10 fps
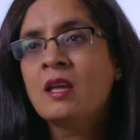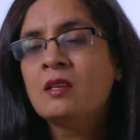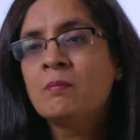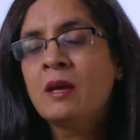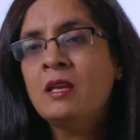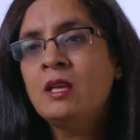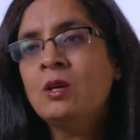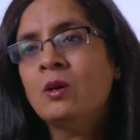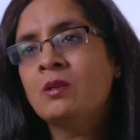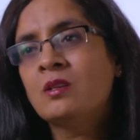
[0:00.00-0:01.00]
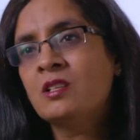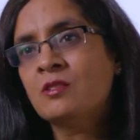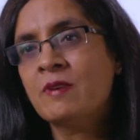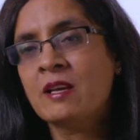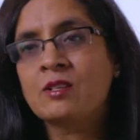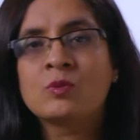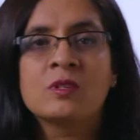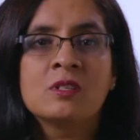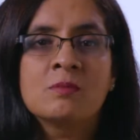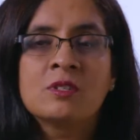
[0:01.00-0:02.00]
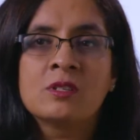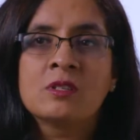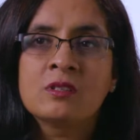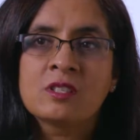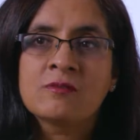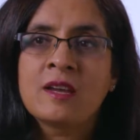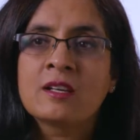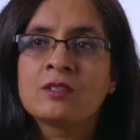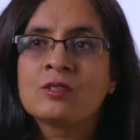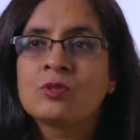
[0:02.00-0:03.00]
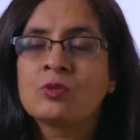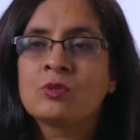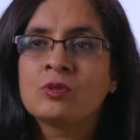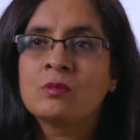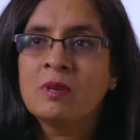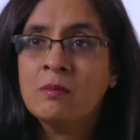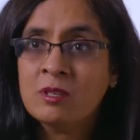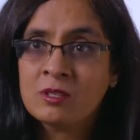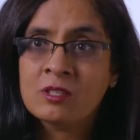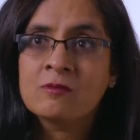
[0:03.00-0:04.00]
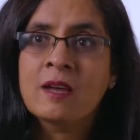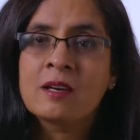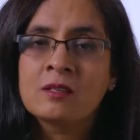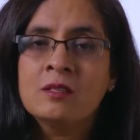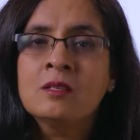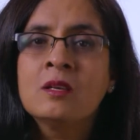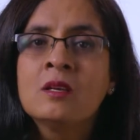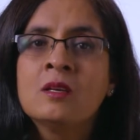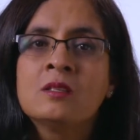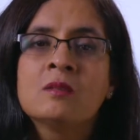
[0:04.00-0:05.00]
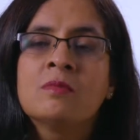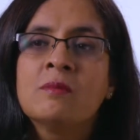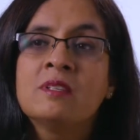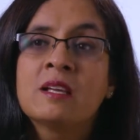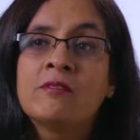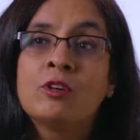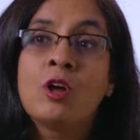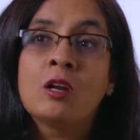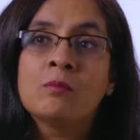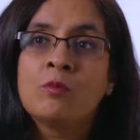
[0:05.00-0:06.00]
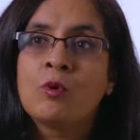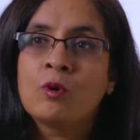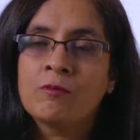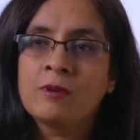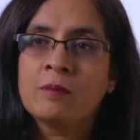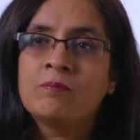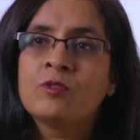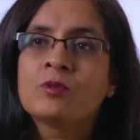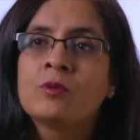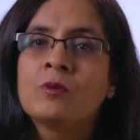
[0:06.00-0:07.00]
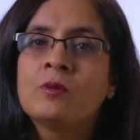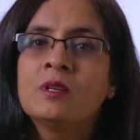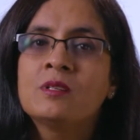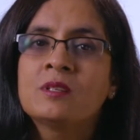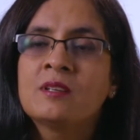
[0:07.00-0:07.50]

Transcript: And depending on the risk factors, whether it's maternal risk factors or the baby's risk factors, some babies have a lot more of it. So there's a